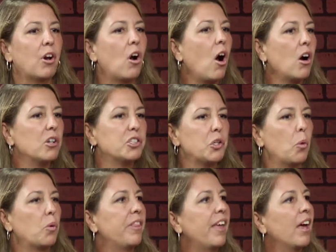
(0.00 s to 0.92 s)
their heart and
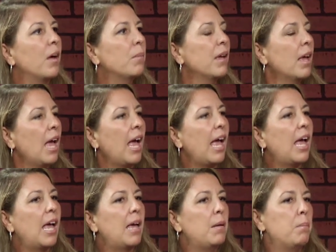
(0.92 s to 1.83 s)
soul to them,
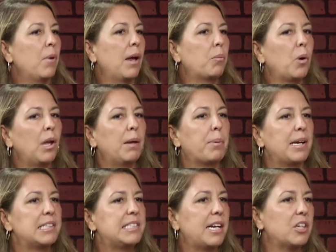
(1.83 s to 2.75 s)
it, it really
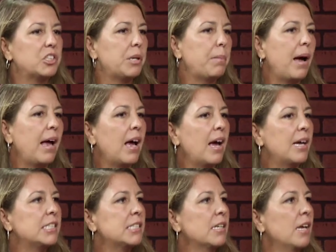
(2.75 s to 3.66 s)
brings tears to my
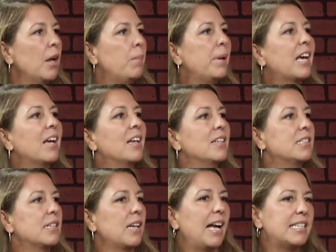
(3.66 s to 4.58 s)
eyes
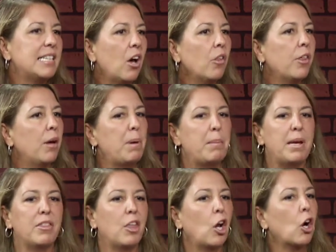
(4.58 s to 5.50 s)
because I tell them, I
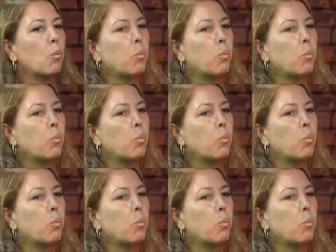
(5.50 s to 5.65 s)
mean, they're a